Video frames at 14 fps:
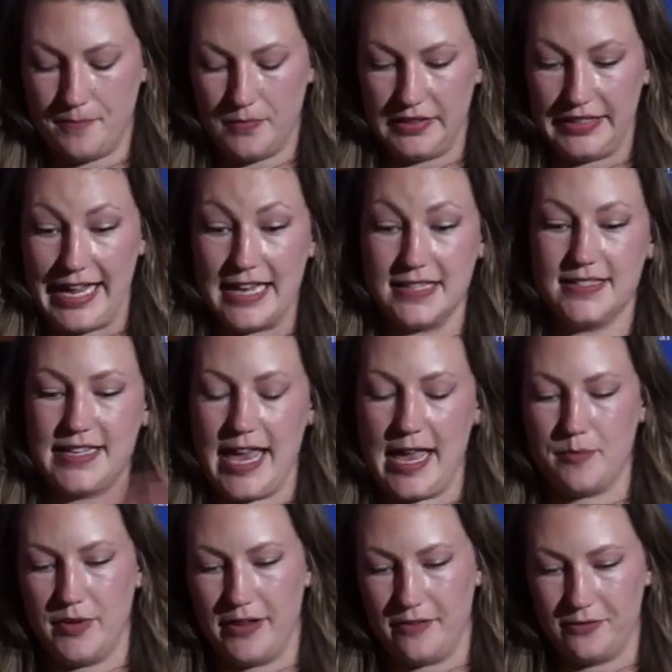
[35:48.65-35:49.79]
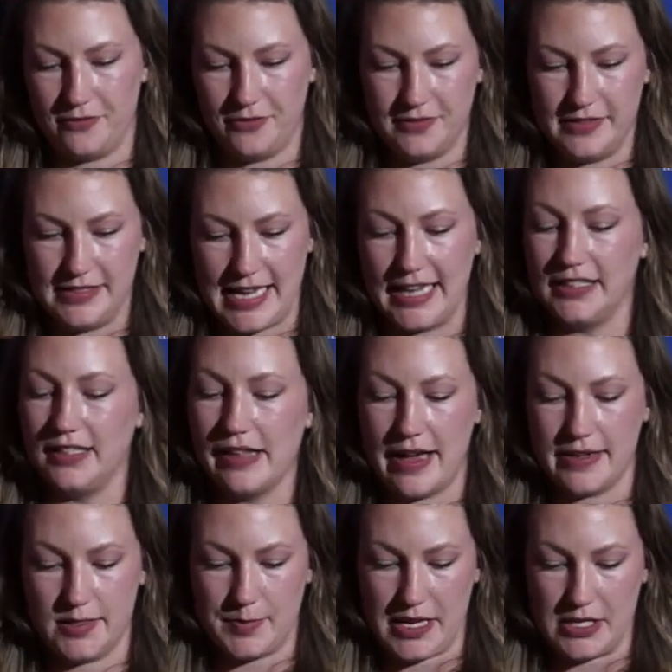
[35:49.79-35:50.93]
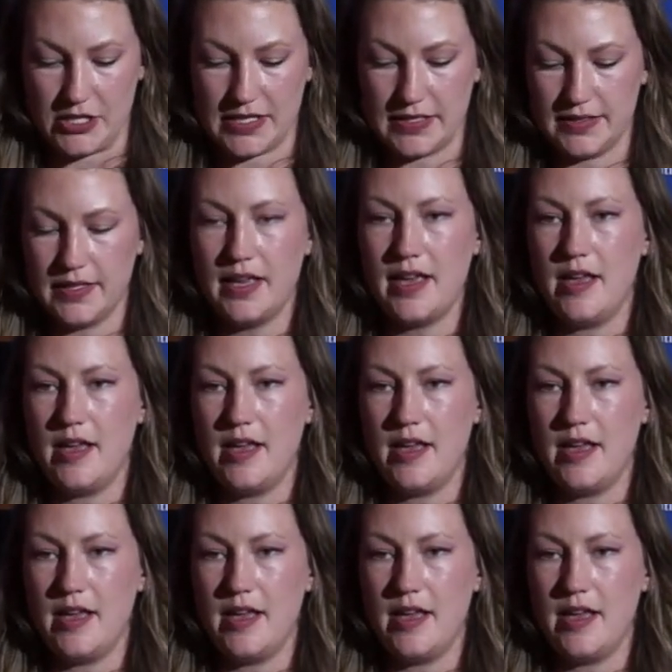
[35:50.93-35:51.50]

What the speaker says: landscape of dead glass sponges,